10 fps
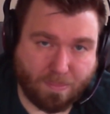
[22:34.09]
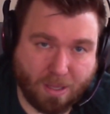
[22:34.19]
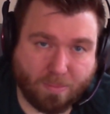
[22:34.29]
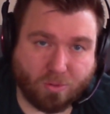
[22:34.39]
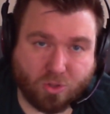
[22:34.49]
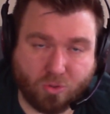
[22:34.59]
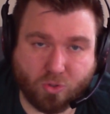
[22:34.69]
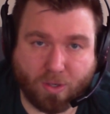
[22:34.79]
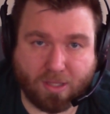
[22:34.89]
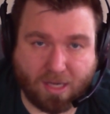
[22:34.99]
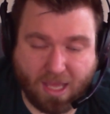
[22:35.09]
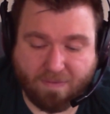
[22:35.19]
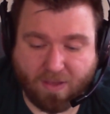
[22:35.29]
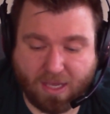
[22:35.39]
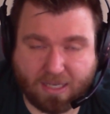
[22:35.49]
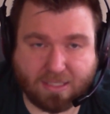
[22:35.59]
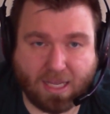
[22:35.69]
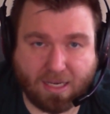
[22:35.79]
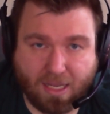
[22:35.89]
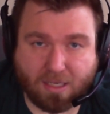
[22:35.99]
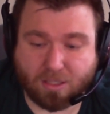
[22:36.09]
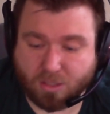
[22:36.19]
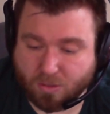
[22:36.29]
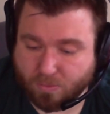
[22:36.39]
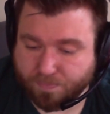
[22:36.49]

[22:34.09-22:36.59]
people to join the Navy as they needed to.